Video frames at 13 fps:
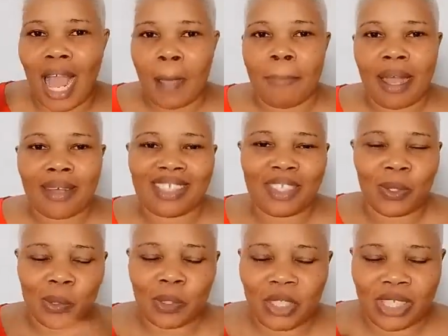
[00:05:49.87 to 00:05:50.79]
about
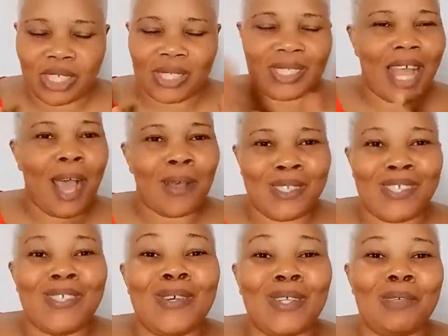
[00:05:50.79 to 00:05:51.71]
the hoogies. I'll
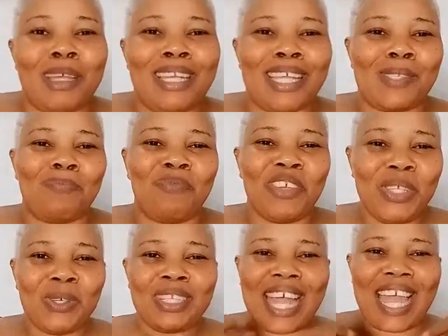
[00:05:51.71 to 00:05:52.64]
see you all in my next
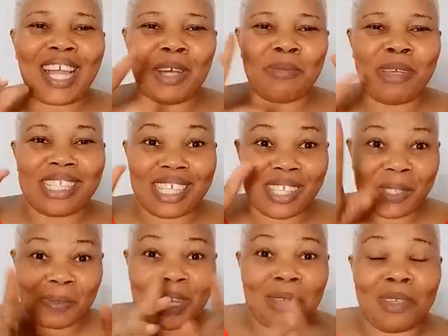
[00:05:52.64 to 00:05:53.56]
video. Like, comment, and
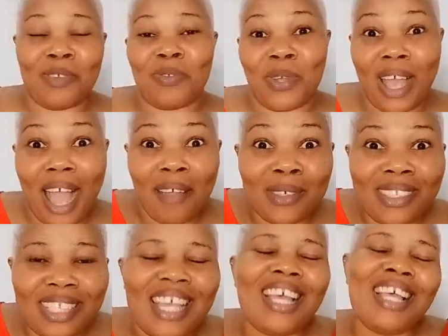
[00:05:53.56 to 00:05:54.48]
subscribe if you
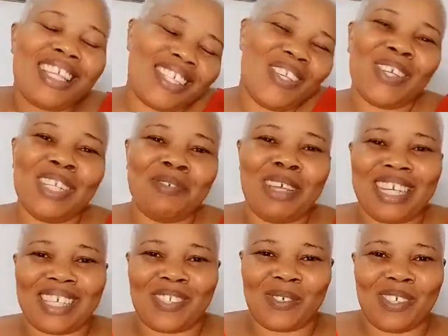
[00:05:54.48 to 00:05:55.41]
haven't. See you all in my
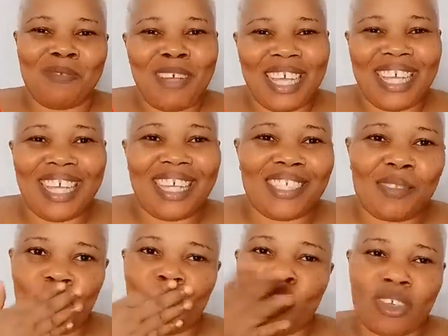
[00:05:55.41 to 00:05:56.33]
next one. Bye,
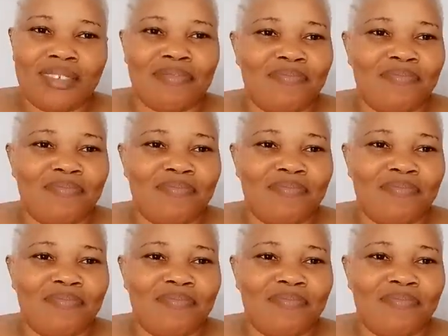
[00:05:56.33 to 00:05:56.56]
guys.